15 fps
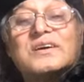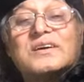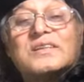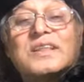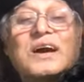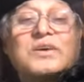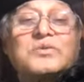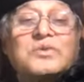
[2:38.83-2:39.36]

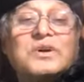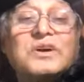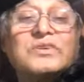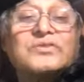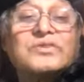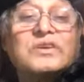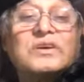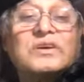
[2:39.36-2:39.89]
That
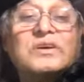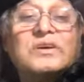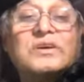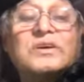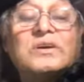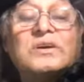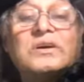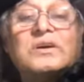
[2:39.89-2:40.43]
was
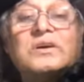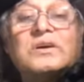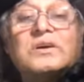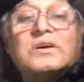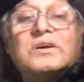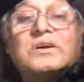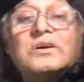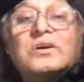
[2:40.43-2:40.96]

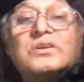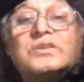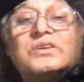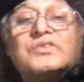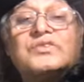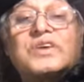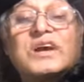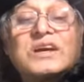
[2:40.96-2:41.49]
on the
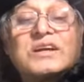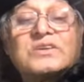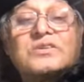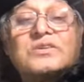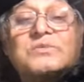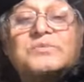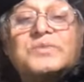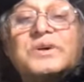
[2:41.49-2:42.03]
2nd
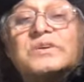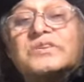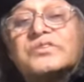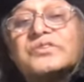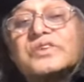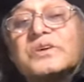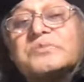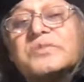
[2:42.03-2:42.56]
of
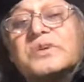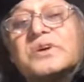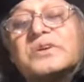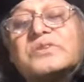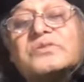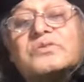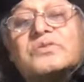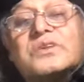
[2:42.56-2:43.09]
December
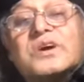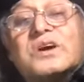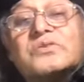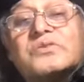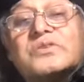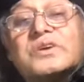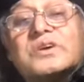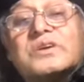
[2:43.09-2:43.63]

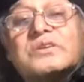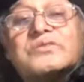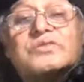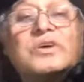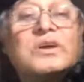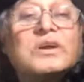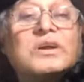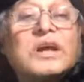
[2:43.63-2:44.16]

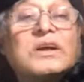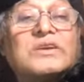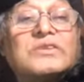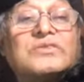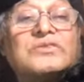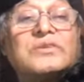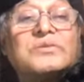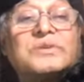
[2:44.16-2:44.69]

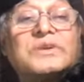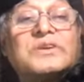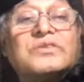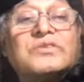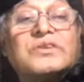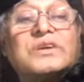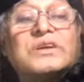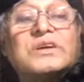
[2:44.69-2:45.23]

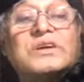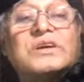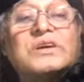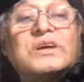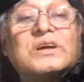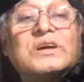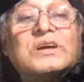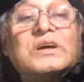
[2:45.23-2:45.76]
1973,
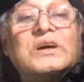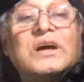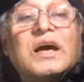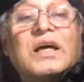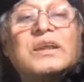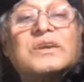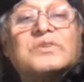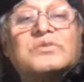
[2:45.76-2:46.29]

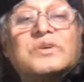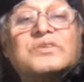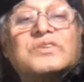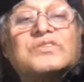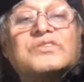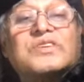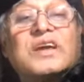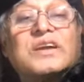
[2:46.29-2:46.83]
and it was a
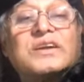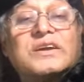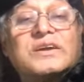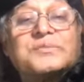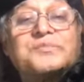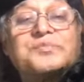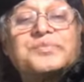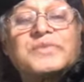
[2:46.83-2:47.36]
Sunday.
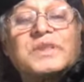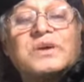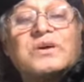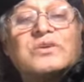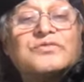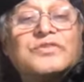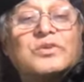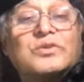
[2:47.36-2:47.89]

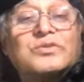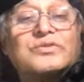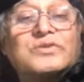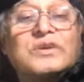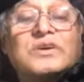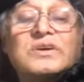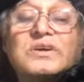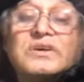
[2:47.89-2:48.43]
Of course,
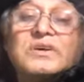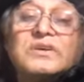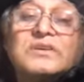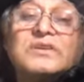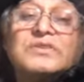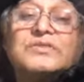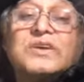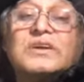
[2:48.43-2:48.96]

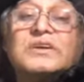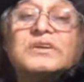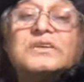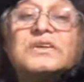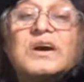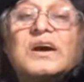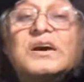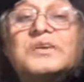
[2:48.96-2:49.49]
the Sunday
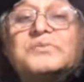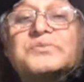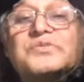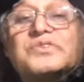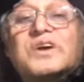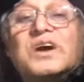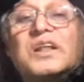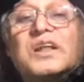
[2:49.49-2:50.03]
Times
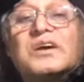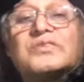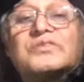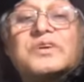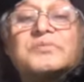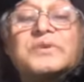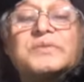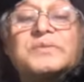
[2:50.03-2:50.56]
Color
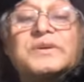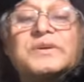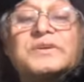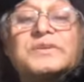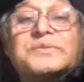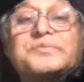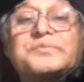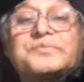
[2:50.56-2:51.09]
Supplement.